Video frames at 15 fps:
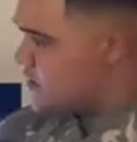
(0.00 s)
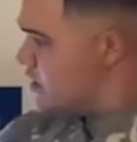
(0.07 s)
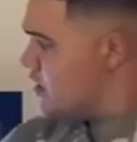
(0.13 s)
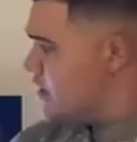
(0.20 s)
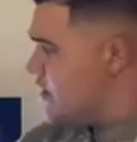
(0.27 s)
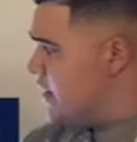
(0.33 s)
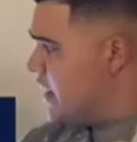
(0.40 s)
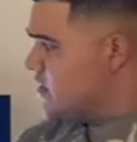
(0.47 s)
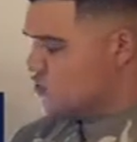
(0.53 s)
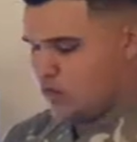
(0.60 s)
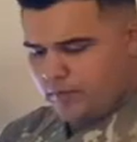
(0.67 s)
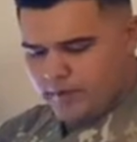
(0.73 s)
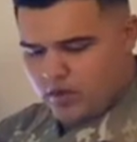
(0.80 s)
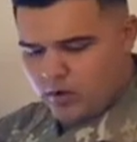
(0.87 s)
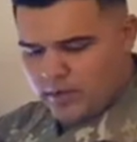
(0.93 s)
Next one
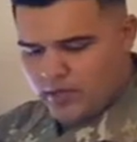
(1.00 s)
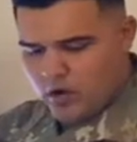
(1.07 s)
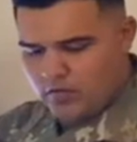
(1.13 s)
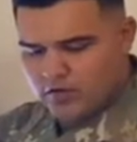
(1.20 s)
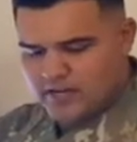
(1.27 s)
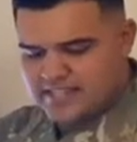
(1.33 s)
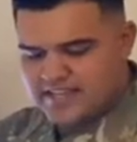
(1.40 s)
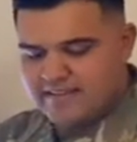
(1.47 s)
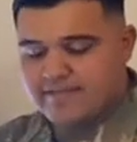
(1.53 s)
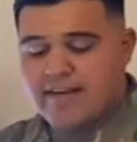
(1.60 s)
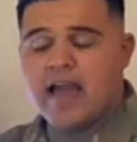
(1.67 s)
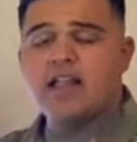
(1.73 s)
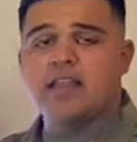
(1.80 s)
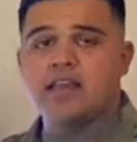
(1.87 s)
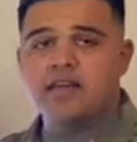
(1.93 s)
we'll be going over is a
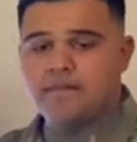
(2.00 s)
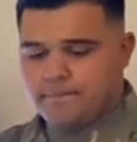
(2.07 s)
valley.